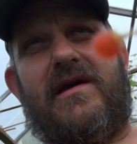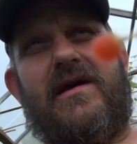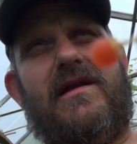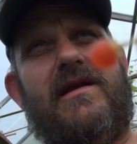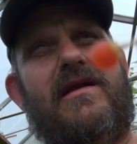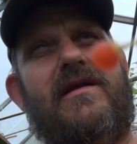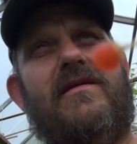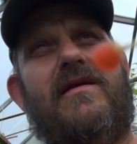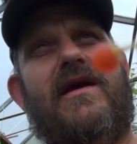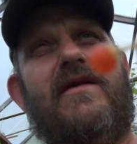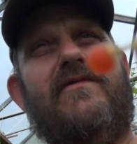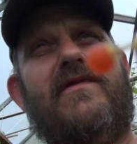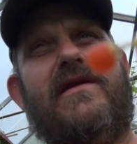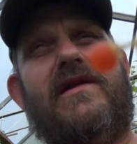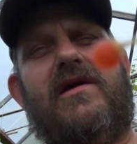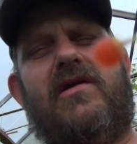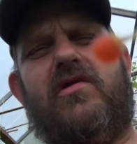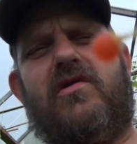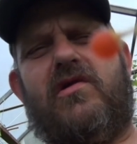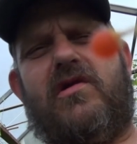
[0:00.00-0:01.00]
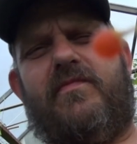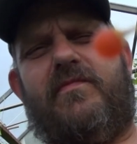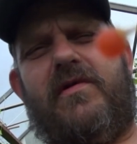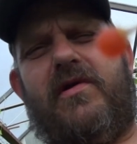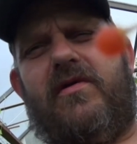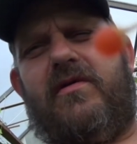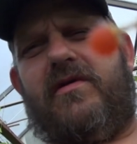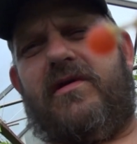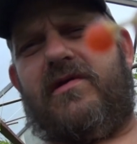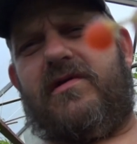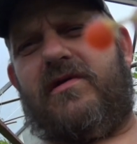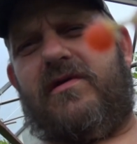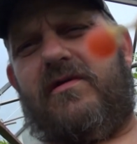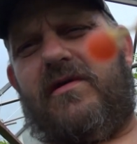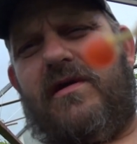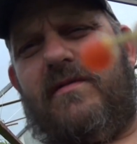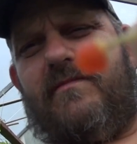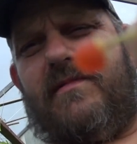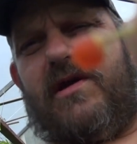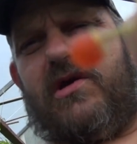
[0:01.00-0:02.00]
on and everything looks blurry, so
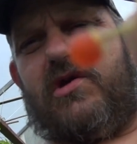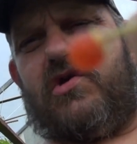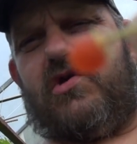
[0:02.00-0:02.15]
I'm not